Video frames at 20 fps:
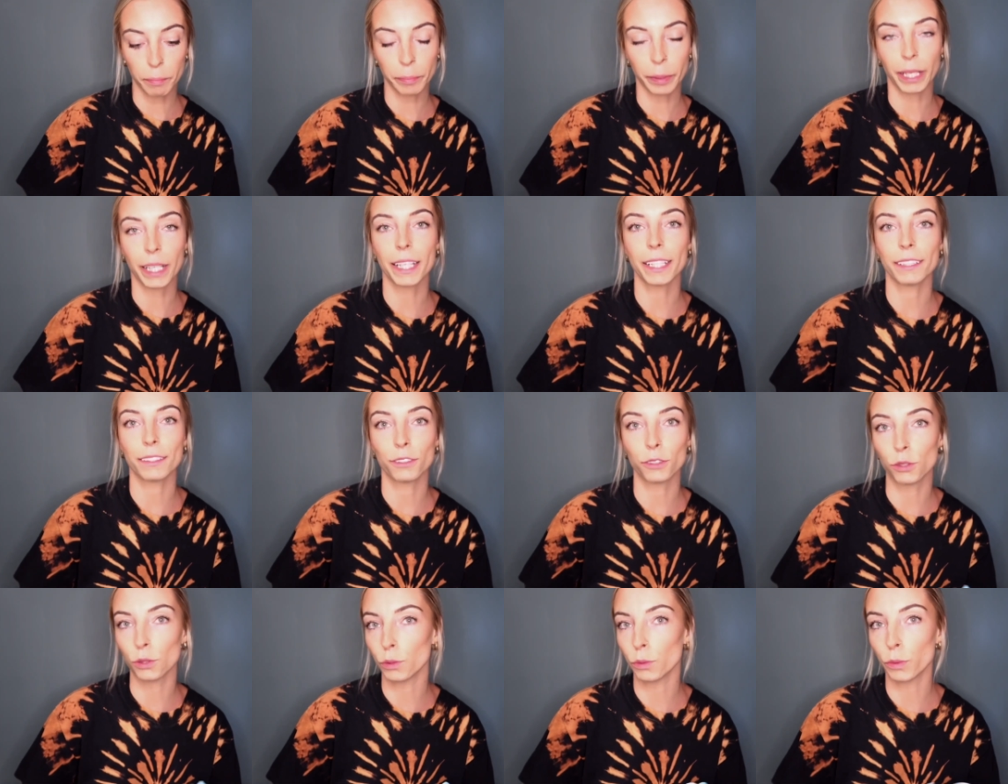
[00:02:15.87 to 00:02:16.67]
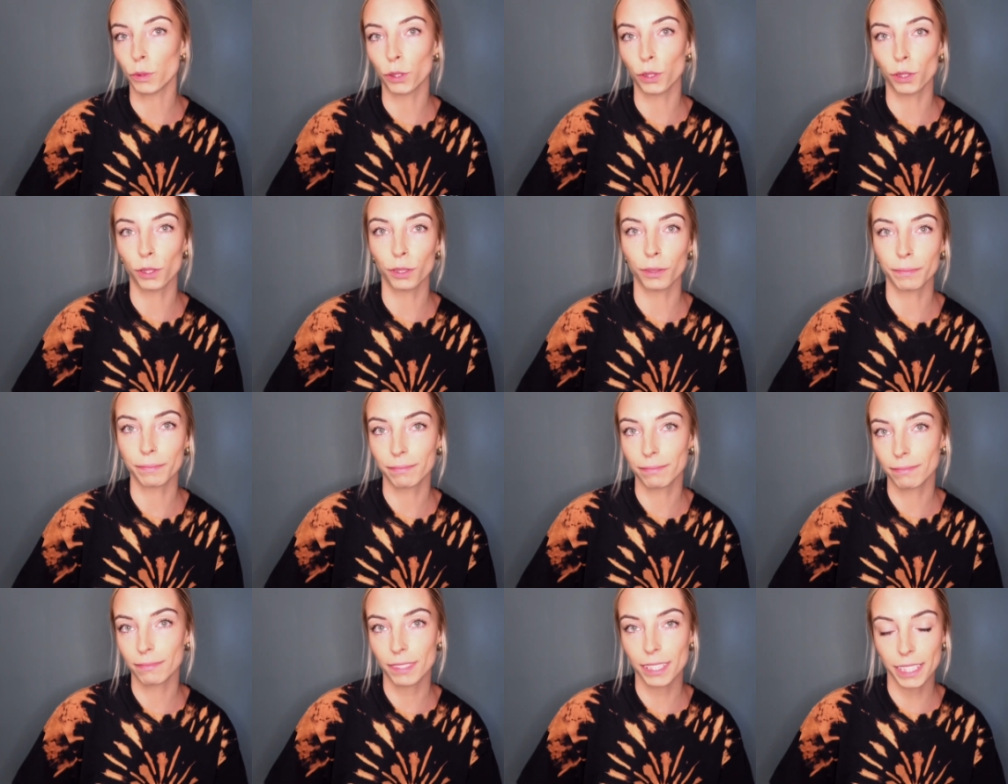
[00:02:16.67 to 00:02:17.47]
but you will
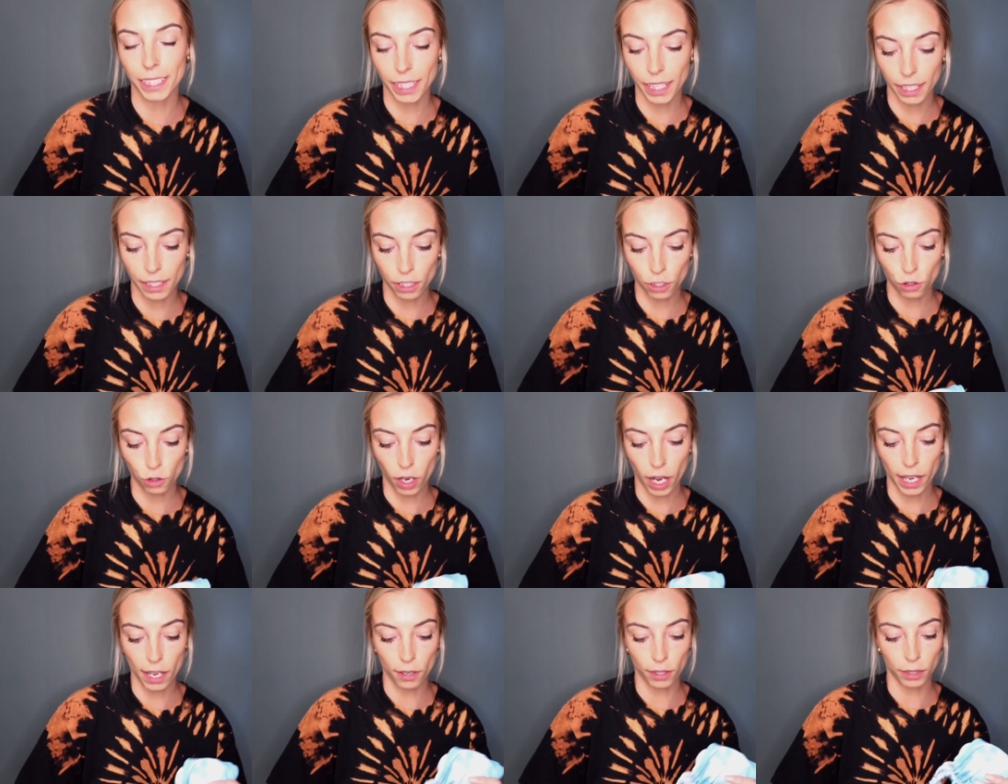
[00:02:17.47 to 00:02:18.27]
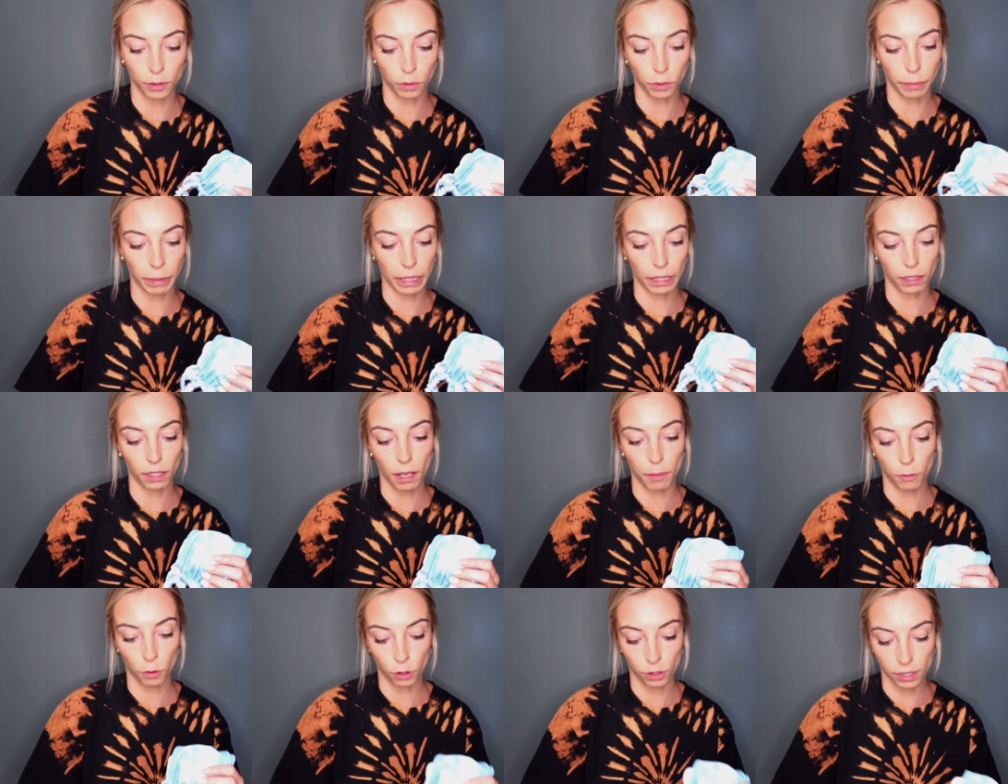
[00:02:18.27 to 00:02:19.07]
see it in the try on, it will make a
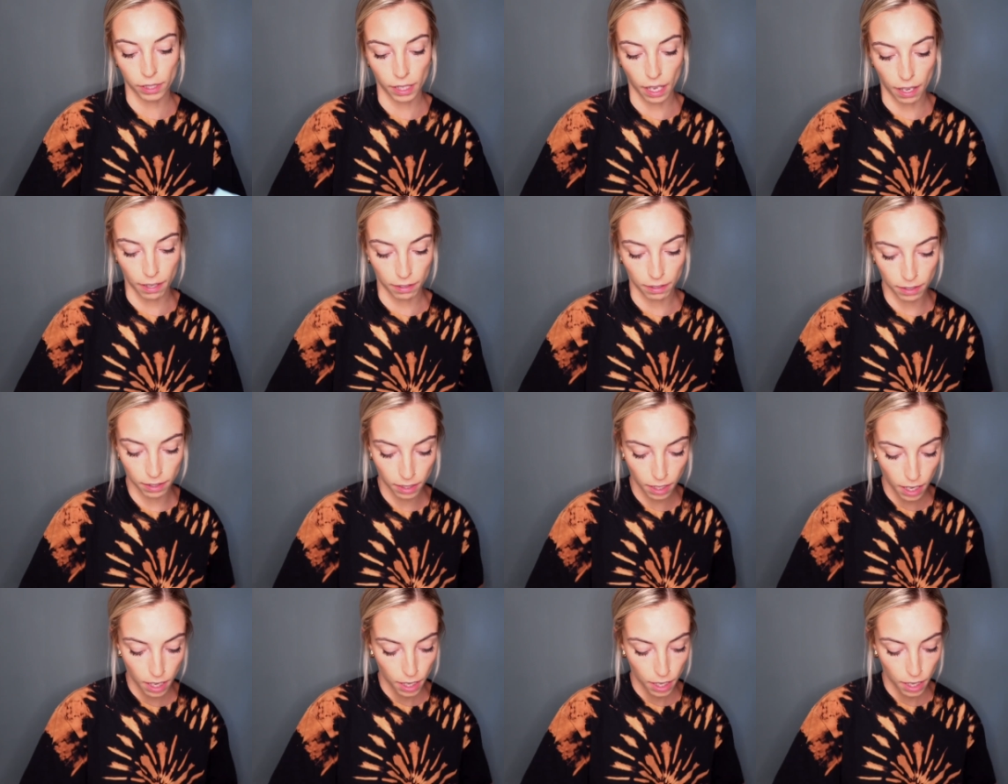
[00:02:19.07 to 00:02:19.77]
lot more sense.